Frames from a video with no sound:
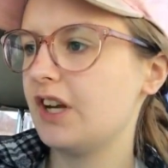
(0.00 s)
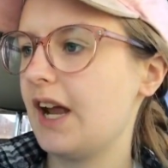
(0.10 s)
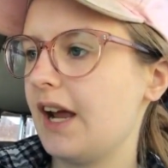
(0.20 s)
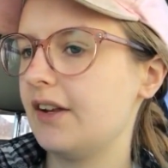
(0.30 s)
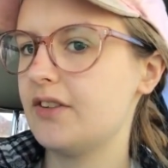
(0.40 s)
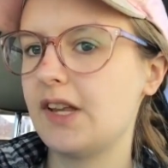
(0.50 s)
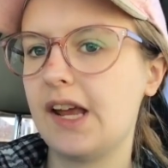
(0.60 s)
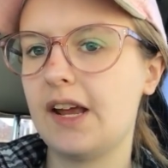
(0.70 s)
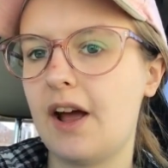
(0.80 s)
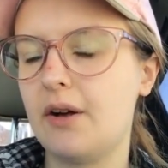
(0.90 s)
today
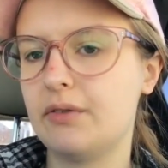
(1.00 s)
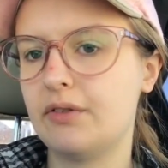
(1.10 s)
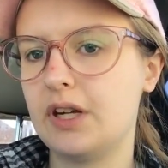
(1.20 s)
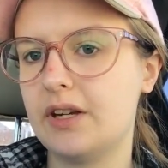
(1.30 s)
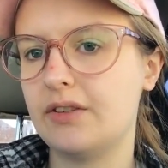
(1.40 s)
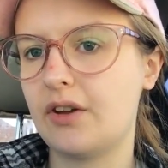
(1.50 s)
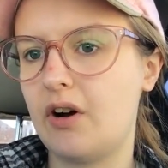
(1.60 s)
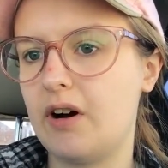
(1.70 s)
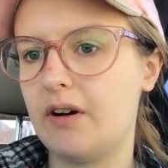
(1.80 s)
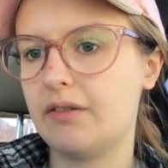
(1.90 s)
saying Alfie is
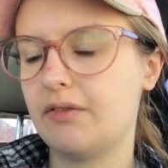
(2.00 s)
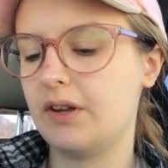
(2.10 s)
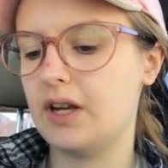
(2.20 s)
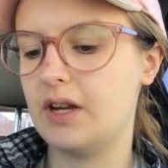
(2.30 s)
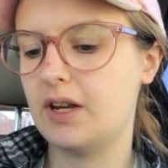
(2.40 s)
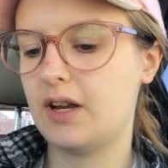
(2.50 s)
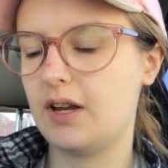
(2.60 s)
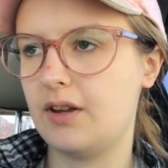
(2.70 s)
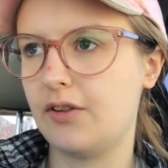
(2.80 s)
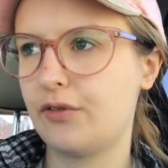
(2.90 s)
off in
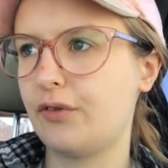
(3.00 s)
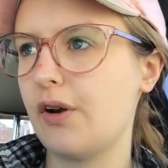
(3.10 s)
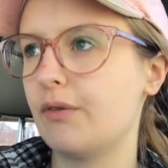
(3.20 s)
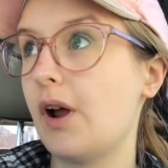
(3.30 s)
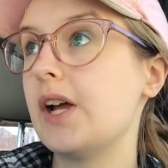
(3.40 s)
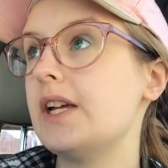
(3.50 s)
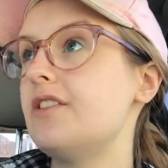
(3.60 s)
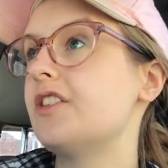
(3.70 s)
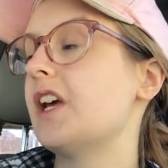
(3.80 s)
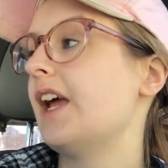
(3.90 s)
his front
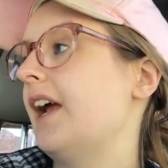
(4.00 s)
right.